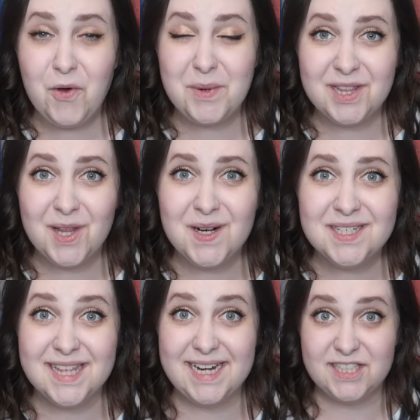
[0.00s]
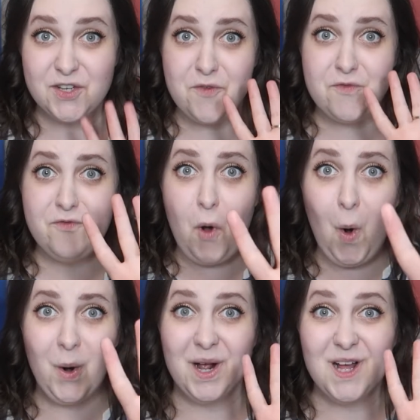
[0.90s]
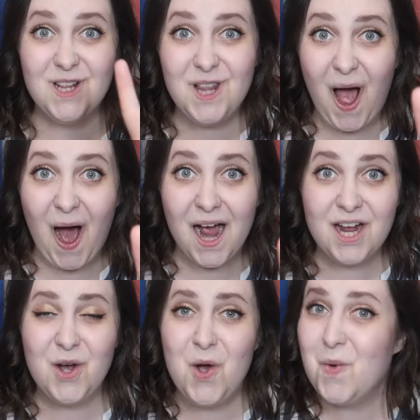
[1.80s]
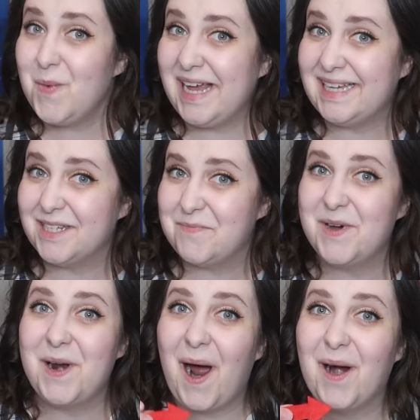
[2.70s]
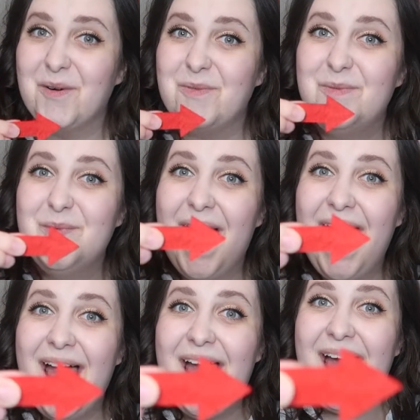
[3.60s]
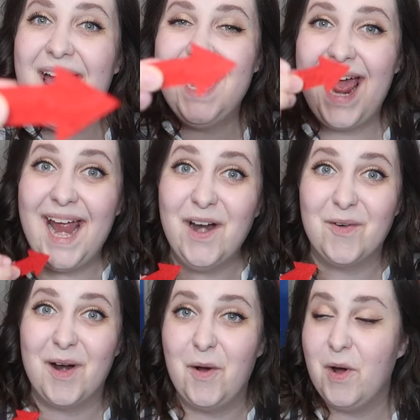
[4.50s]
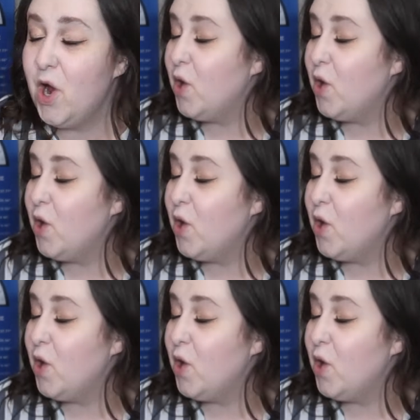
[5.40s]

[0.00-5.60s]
that we learned that it's 4 o'clock, we get to put our red arrow